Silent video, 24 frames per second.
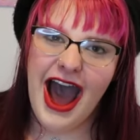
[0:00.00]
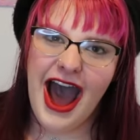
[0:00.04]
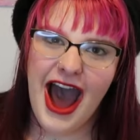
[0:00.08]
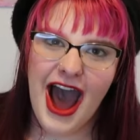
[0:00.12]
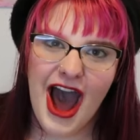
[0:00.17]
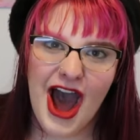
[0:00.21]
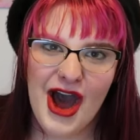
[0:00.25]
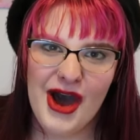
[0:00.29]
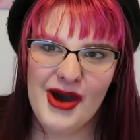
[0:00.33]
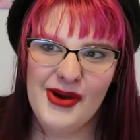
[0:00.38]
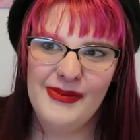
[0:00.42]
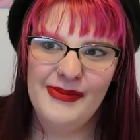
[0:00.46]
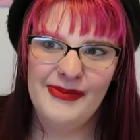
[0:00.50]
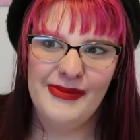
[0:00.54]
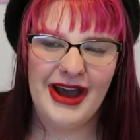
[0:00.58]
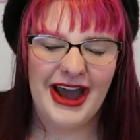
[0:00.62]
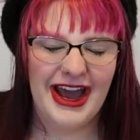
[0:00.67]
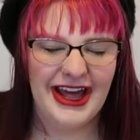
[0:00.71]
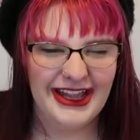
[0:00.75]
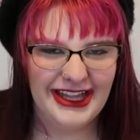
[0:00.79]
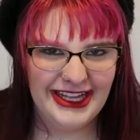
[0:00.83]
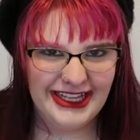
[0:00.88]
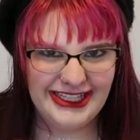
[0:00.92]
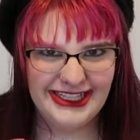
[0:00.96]
I
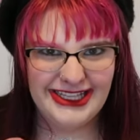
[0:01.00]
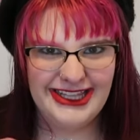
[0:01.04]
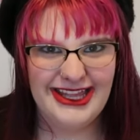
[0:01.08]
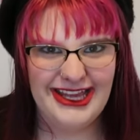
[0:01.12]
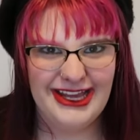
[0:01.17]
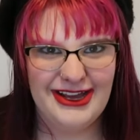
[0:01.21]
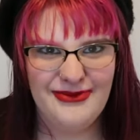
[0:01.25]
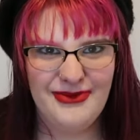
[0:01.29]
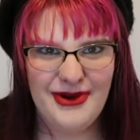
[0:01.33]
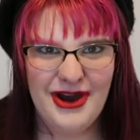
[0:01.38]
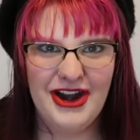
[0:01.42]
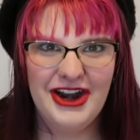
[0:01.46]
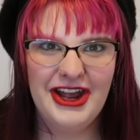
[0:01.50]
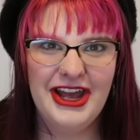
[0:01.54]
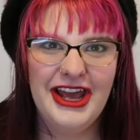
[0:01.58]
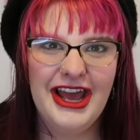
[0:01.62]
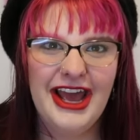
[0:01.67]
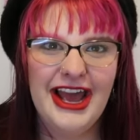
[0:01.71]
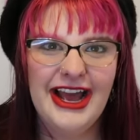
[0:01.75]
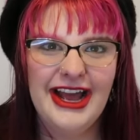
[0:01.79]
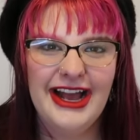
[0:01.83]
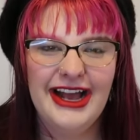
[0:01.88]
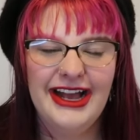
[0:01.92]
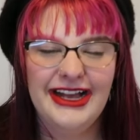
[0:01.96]
like to think about
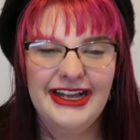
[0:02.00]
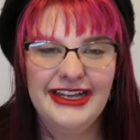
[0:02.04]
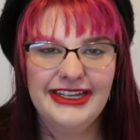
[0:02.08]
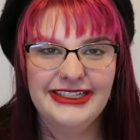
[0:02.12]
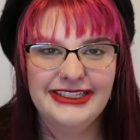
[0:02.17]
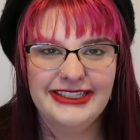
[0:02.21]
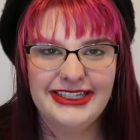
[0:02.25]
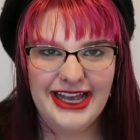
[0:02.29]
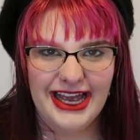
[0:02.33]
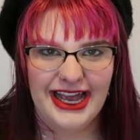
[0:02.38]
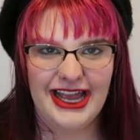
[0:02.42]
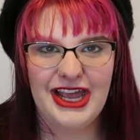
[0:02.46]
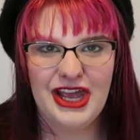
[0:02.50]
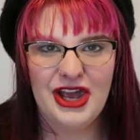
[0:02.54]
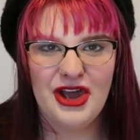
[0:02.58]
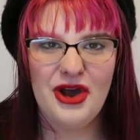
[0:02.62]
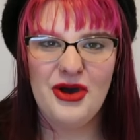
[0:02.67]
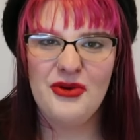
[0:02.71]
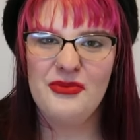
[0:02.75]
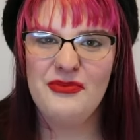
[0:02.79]
it as like,